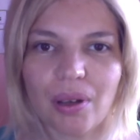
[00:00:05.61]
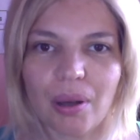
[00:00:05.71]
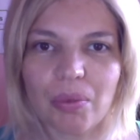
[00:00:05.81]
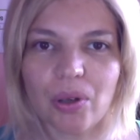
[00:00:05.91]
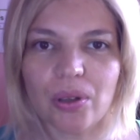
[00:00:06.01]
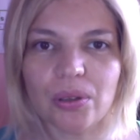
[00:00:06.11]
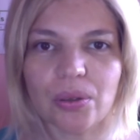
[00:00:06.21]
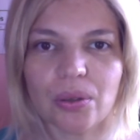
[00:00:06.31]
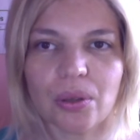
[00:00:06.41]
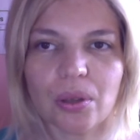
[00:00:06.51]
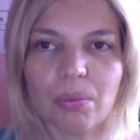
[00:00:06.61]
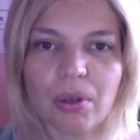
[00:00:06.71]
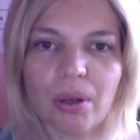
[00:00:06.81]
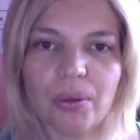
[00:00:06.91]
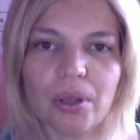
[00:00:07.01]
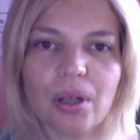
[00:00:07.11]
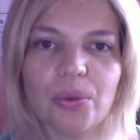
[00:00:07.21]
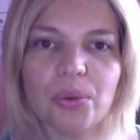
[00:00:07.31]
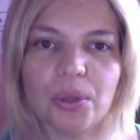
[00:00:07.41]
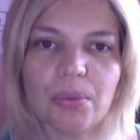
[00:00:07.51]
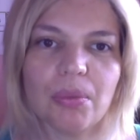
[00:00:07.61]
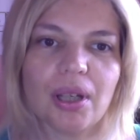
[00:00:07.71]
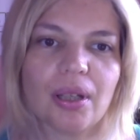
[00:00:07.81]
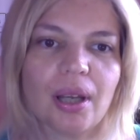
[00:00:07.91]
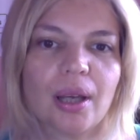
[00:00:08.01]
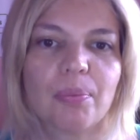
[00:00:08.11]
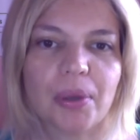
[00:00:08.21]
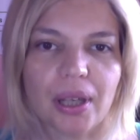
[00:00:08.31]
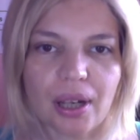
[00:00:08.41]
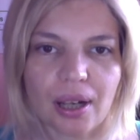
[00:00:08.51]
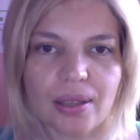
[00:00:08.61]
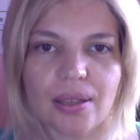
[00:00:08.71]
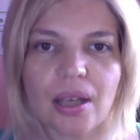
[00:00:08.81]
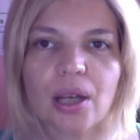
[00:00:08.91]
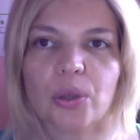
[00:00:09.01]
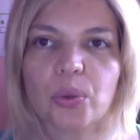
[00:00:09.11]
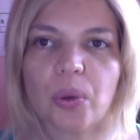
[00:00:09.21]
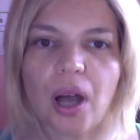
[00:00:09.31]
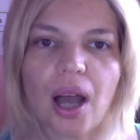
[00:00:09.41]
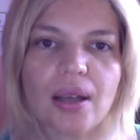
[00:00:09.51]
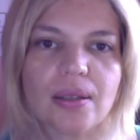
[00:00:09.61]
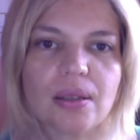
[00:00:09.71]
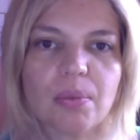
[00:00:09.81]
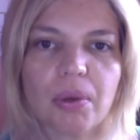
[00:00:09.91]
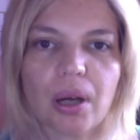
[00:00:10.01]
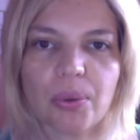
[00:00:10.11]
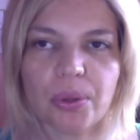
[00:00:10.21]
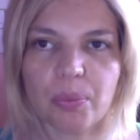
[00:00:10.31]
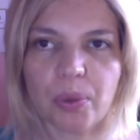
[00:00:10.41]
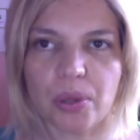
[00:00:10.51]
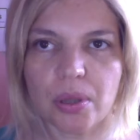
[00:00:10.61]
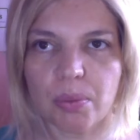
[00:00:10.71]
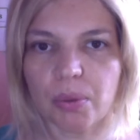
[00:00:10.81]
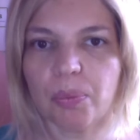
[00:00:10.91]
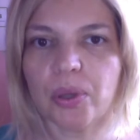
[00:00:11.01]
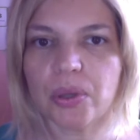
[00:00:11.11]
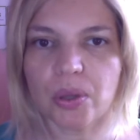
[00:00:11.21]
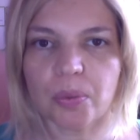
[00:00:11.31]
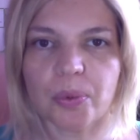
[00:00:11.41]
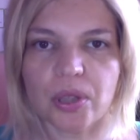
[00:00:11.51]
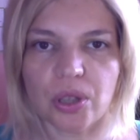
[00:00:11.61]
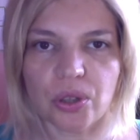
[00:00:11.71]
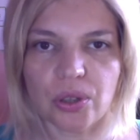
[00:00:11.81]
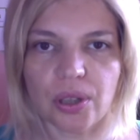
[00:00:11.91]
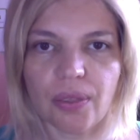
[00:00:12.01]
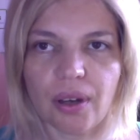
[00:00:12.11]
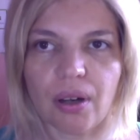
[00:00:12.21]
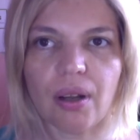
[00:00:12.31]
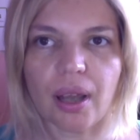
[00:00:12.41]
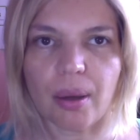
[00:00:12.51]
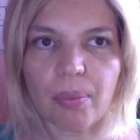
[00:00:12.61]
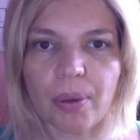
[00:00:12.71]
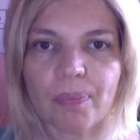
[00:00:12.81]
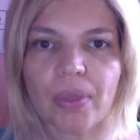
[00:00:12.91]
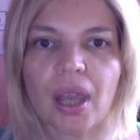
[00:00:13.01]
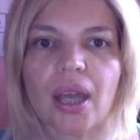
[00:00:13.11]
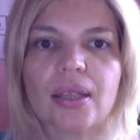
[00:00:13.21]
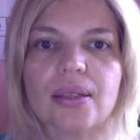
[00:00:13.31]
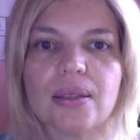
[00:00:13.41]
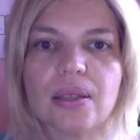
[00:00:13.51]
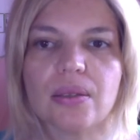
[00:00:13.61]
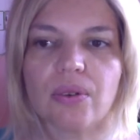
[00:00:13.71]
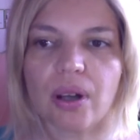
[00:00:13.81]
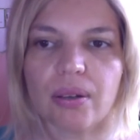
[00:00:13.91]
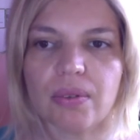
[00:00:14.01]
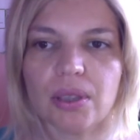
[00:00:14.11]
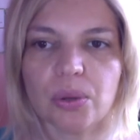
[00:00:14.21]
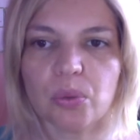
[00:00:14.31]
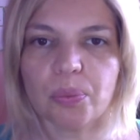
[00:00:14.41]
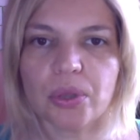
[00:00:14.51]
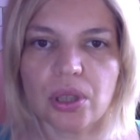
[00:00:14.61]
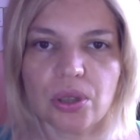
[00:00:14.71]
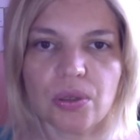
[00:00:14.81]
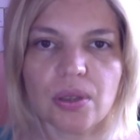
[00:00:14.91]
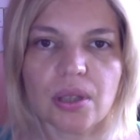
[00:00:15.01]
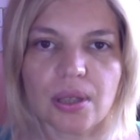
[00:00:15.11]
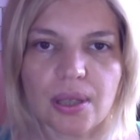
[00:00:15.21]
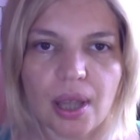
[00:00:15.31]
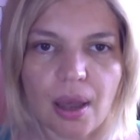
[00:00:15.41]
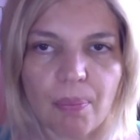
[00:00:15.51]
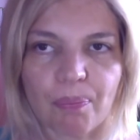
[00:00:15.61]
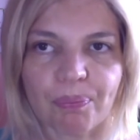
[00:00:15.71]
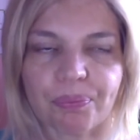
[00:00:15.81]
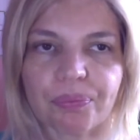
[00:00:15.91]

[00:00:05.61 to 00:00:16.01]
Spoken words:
I'm going to talk about how to email PIs to ask about a possible postdoc position in their lab. This is relevant to positions in STEM.